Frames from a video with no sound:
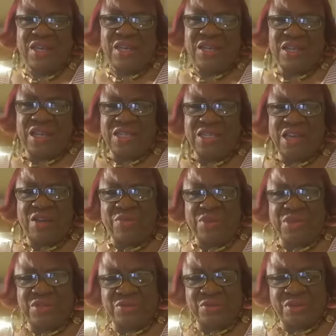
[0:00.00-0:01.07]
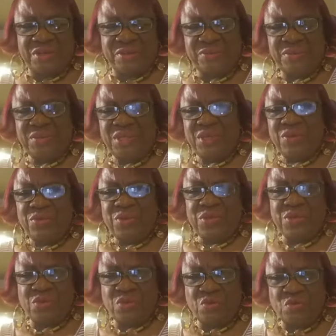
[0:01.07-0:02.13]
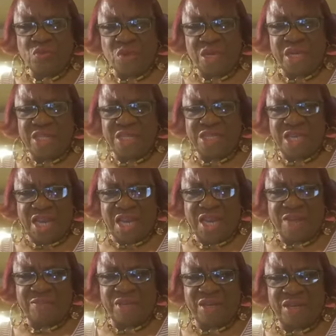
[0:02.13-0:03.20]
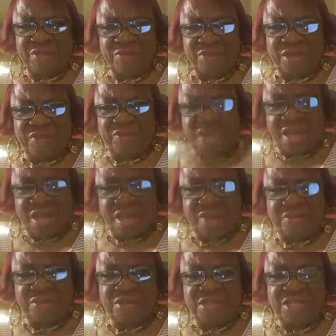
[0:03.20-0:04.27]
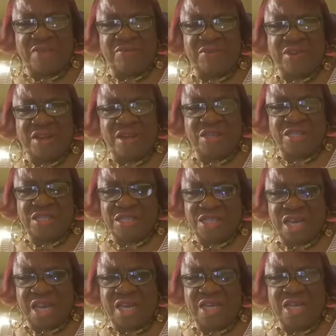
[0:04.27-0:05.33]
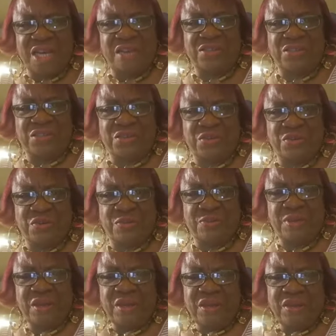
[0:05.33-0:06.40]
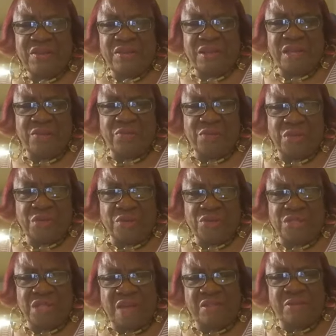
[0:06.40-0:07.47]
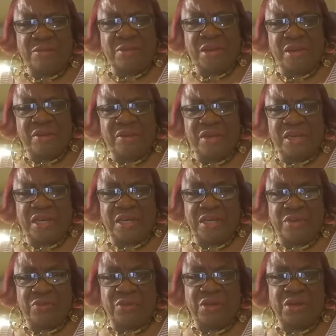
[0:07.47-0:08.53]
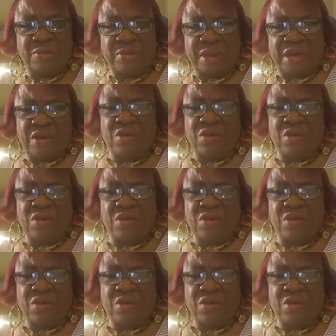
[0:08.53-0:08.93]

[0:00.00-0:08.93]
That's how we're doing it. We're doing one at a time. And I gave you the 7 continents, got down to Europe. Then we go South America, and then we come back